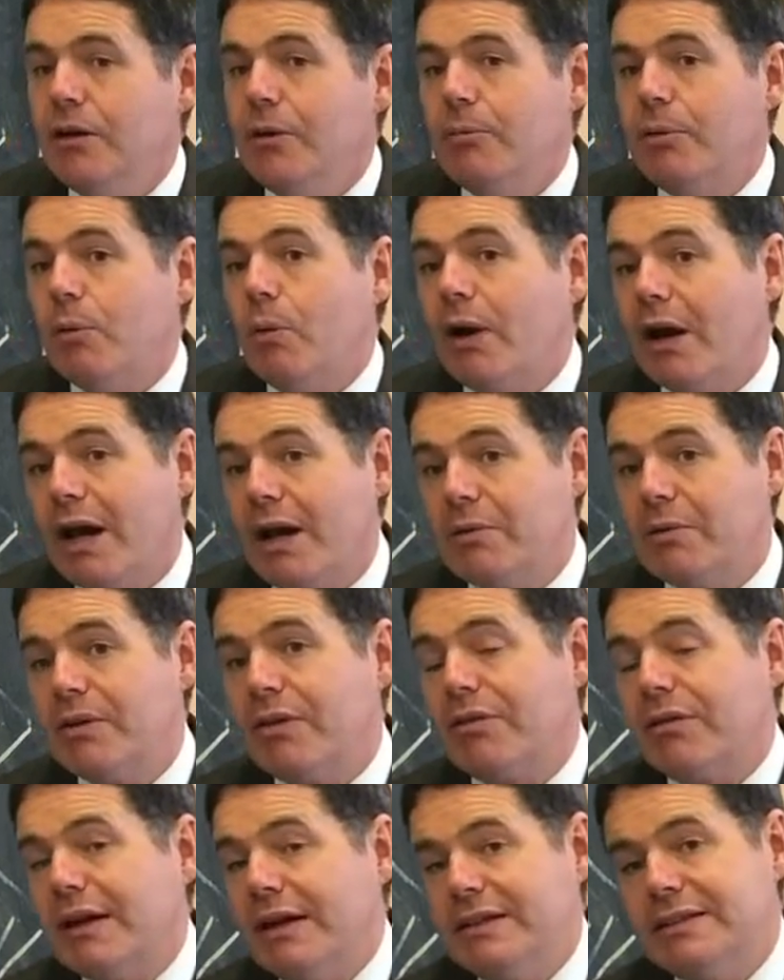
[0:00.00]
But what I would
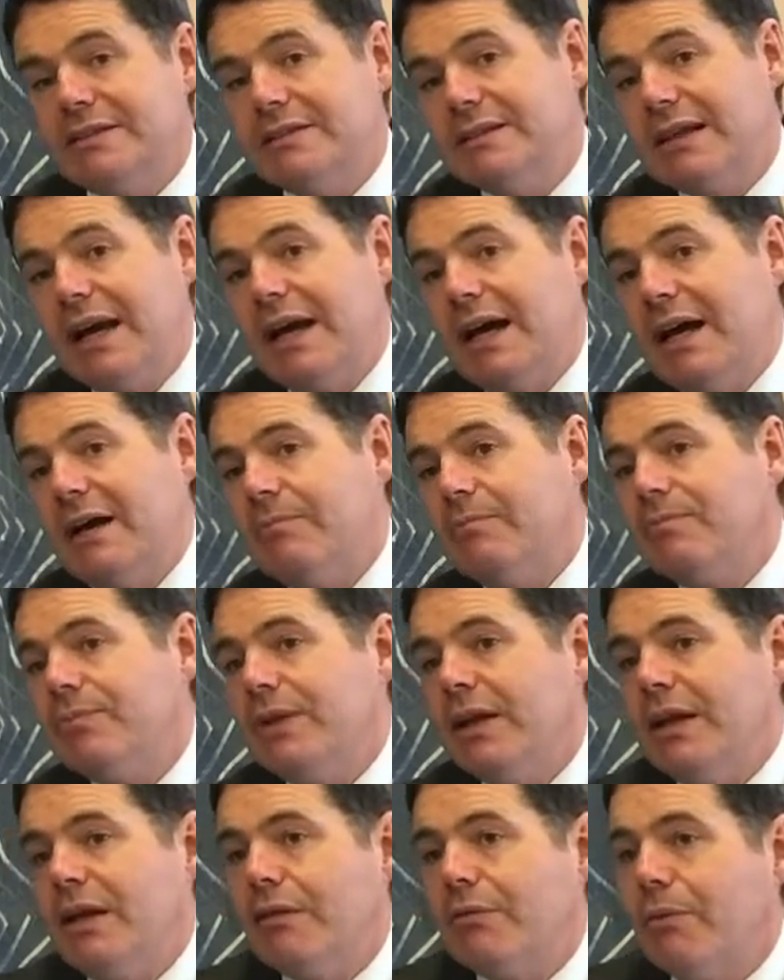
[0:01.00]
say to
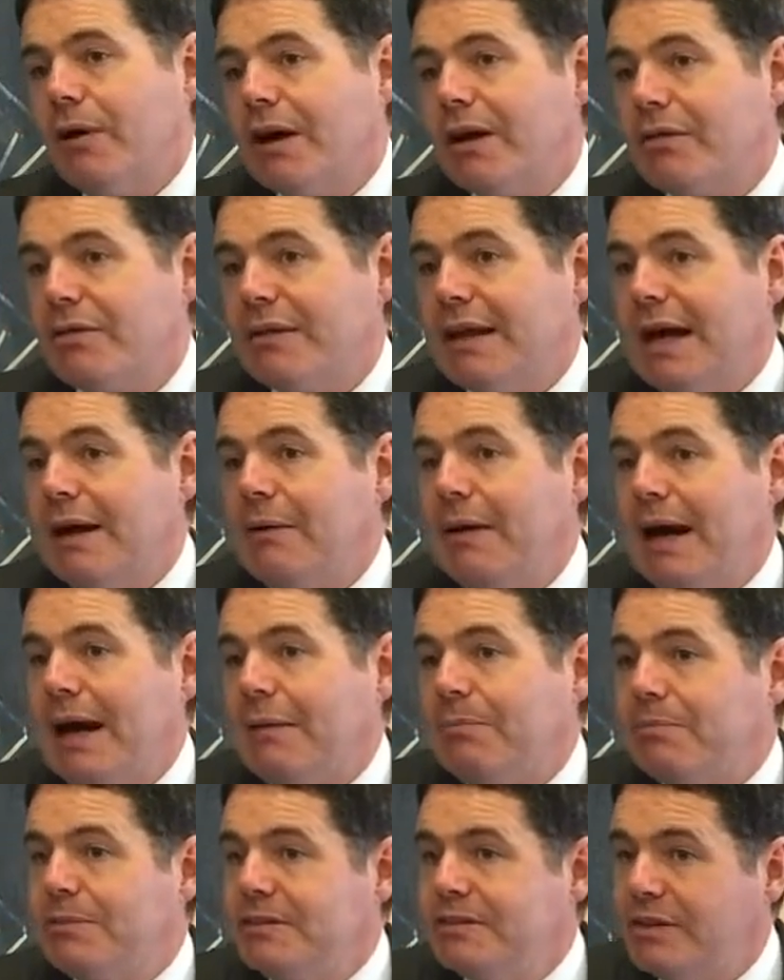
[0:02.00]
them is what has now
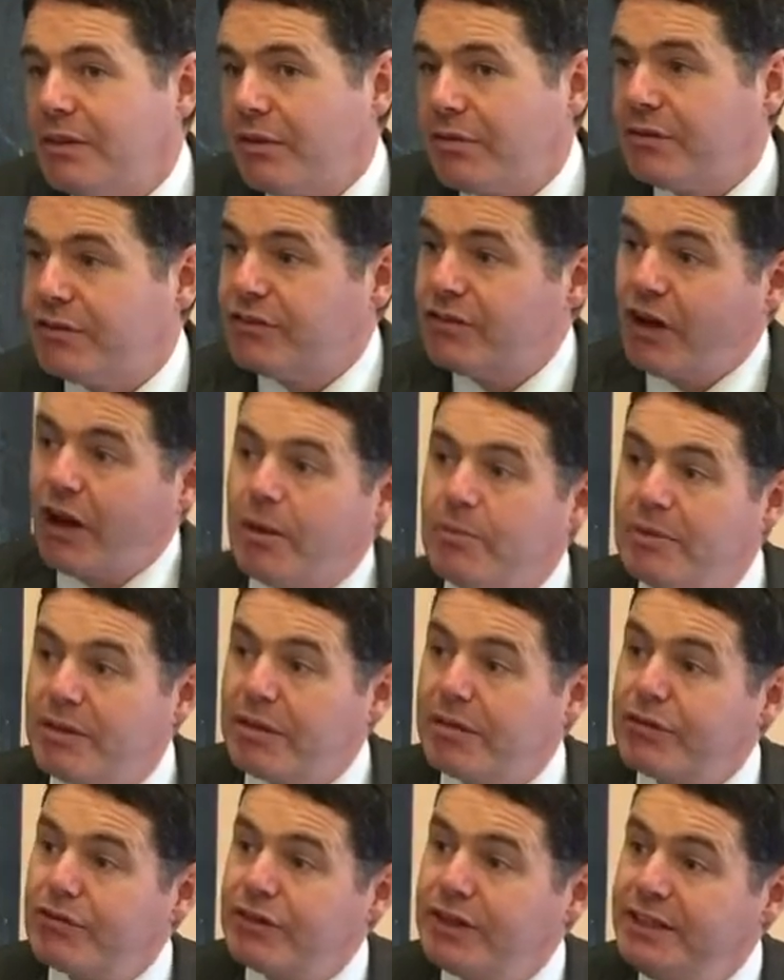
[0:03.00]
happened is in
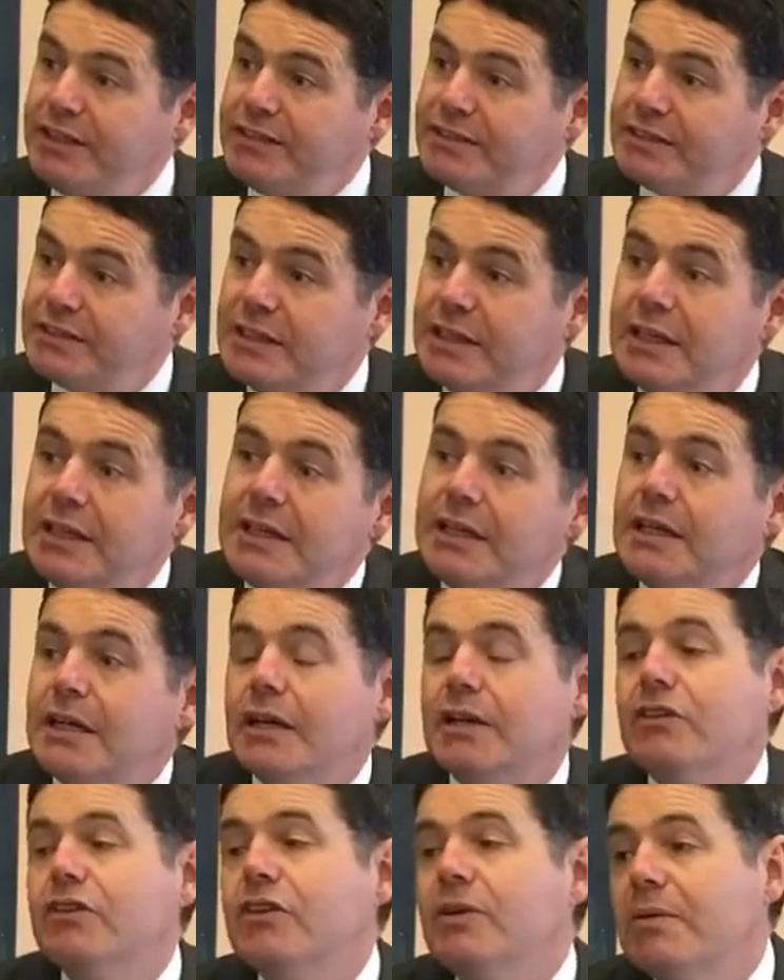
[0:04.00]
Thomas Street,
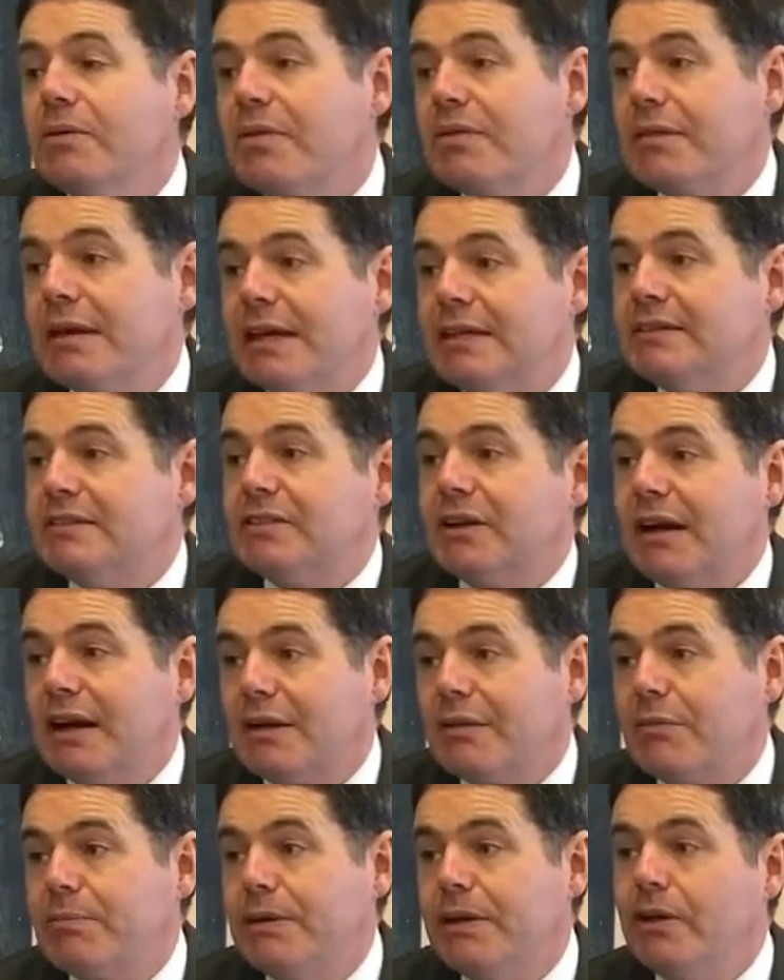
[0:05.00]
a new centre
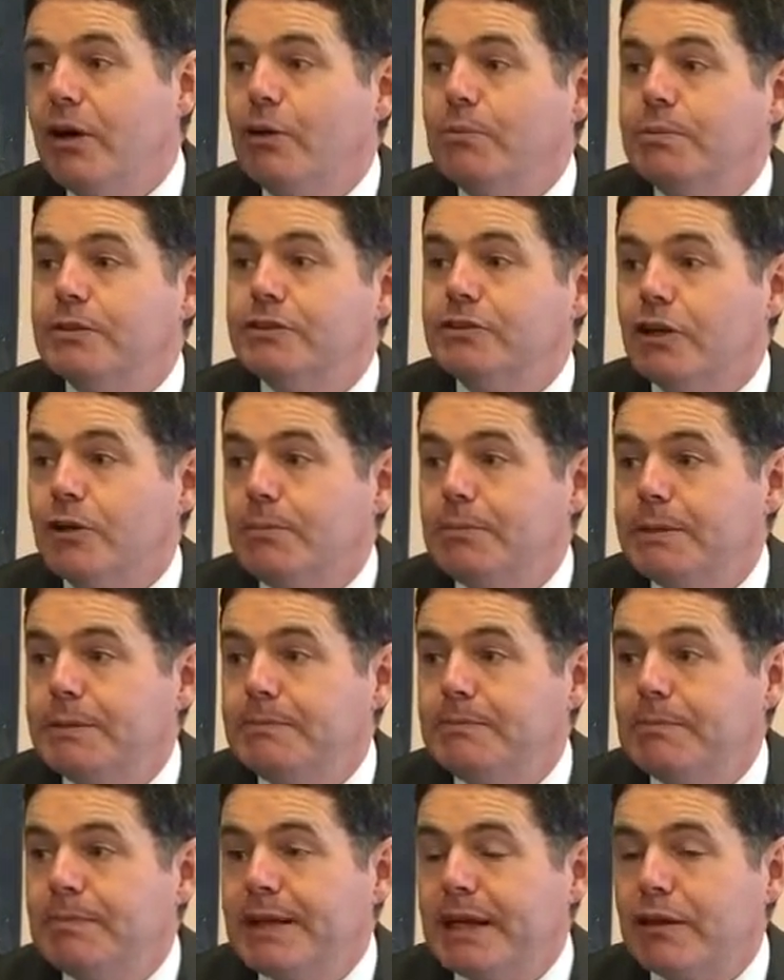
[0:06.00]
has been opened up
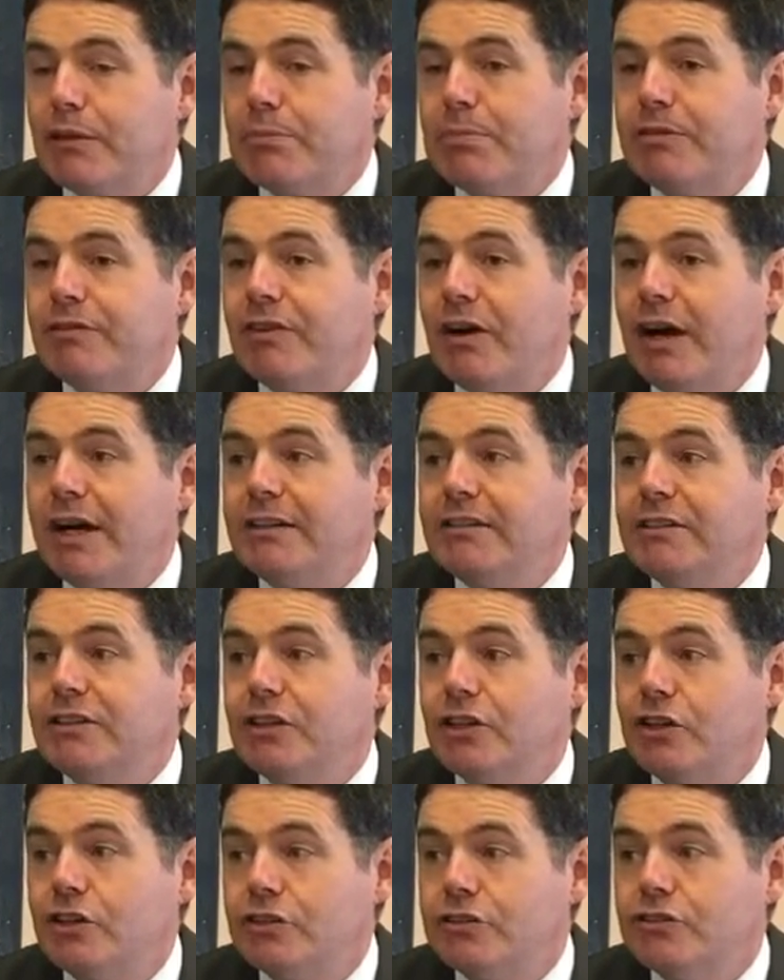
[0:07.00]
that's providing
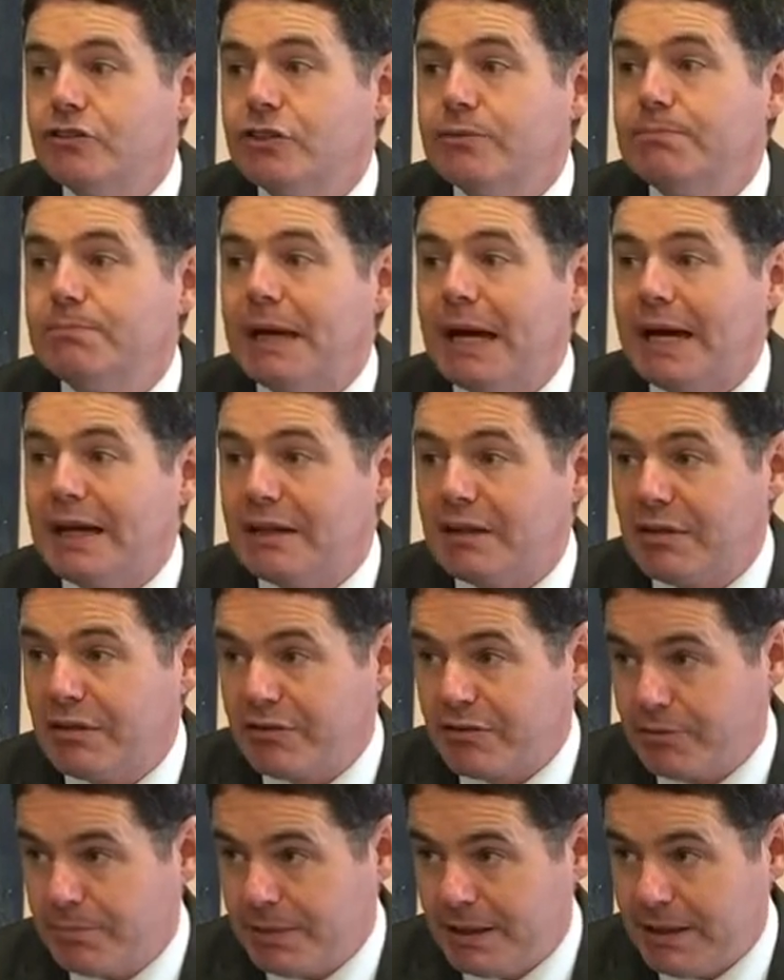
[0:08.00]
100
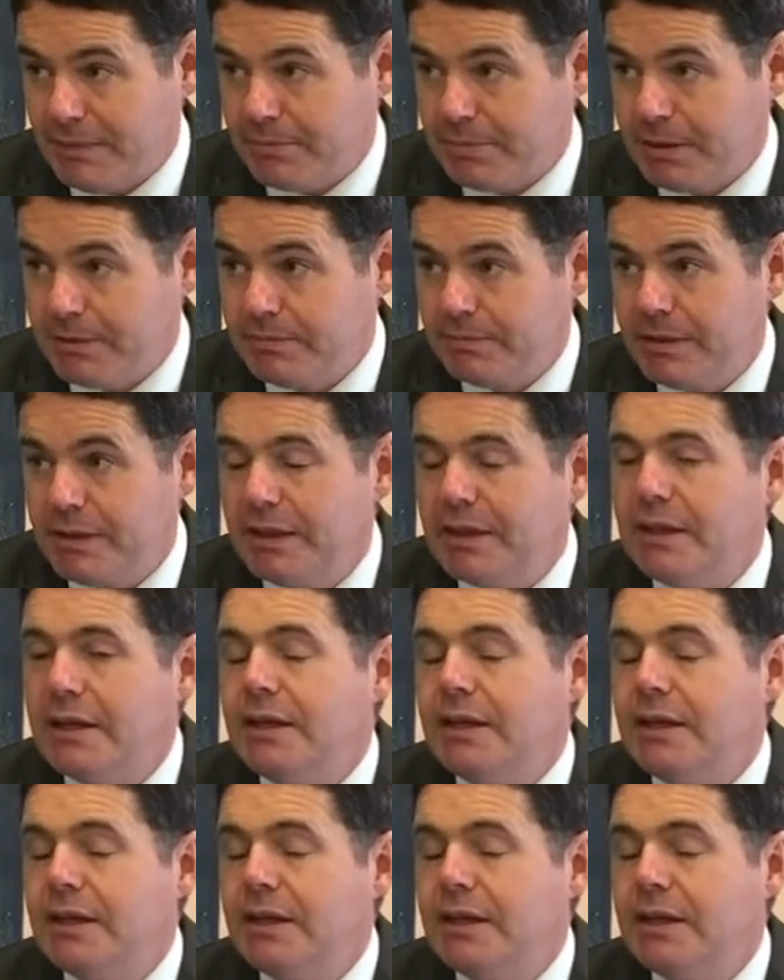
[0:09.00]
beds to people.